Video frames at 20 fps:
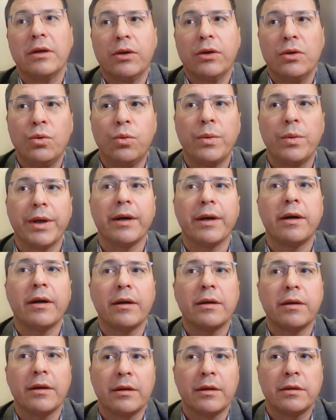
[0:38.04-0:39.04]
who we
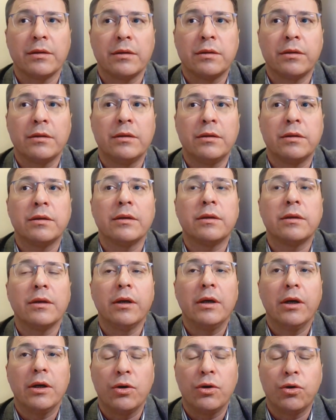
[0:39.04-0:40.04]
are, and
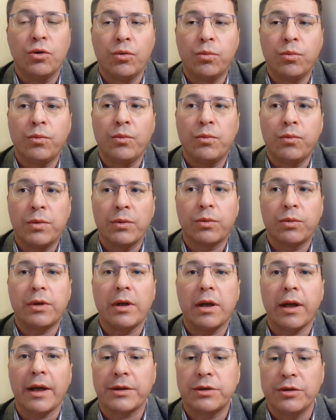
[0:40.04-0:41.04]
whom we would
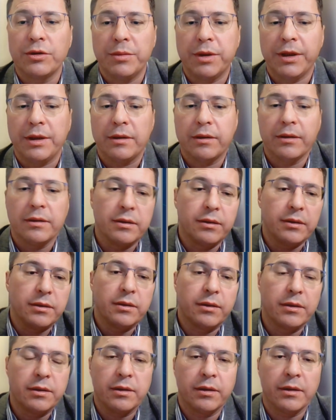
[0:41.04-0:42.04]
like to be.
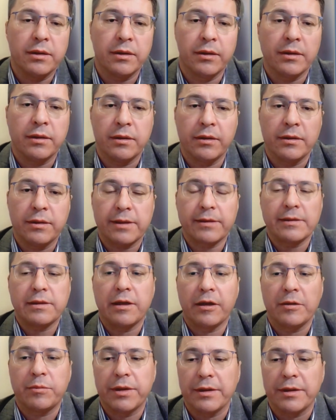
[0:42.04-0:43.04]
Next
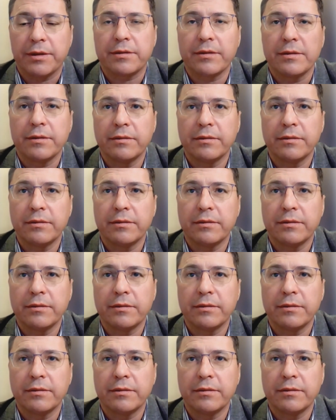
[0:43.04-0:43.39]
slide, please.